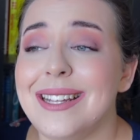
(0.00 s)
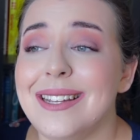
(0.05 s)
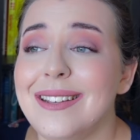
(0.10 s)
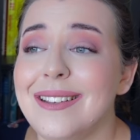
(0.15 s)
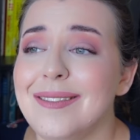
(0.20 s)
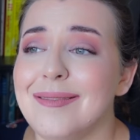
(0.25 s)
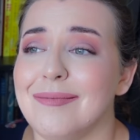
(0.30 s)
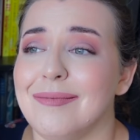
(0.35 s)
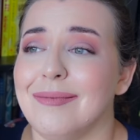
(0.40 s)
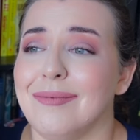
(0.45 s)

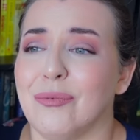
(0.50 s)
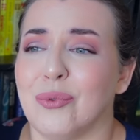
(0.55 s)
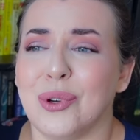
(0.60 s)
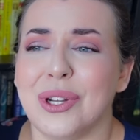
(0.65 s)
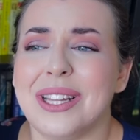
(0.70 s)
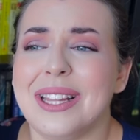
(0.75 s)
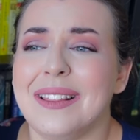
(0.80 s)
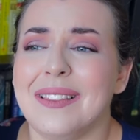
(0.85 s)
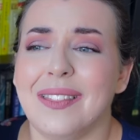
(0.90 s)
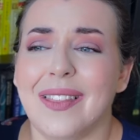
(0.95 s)
didn't
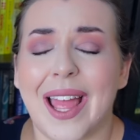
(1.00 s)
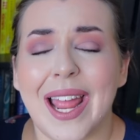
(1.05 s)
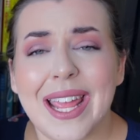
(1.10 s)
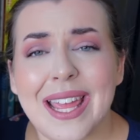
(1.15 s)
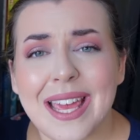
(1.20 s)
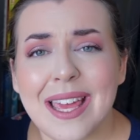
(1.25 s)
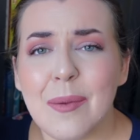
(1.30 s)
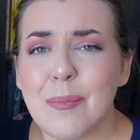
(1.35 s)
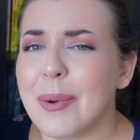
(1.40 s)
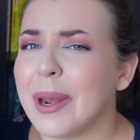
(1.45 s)
really
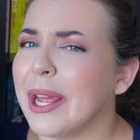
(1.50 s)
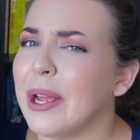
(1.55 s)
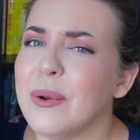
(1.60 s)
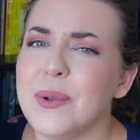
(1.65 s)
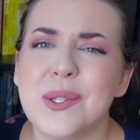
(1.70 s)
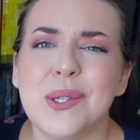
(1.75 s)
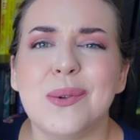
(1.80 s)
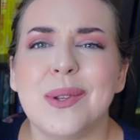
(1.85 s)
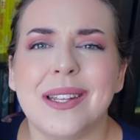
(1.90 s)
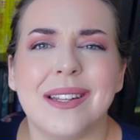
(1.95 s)
like it, but I
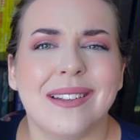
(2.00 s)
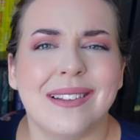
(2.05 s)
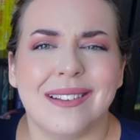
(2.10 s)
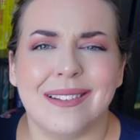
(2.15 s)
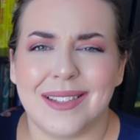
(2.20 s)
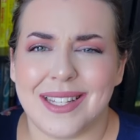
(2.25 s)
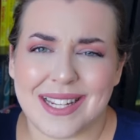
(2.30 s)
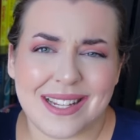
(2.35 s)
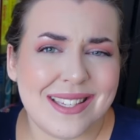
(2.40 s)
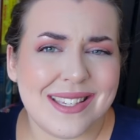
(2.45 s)
also didn't
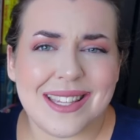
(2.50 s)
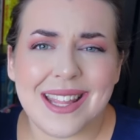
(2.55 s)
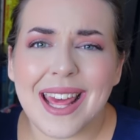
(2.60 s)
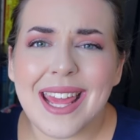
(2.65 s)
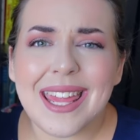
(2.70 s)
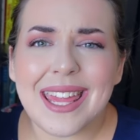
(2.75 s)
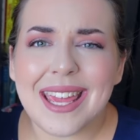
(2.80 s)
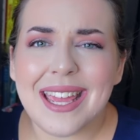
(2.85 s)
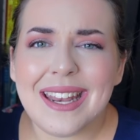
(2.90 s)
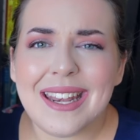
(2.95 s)

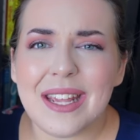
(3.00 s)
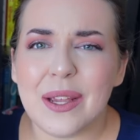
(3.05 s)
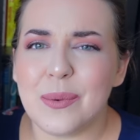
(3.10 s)
dislike it.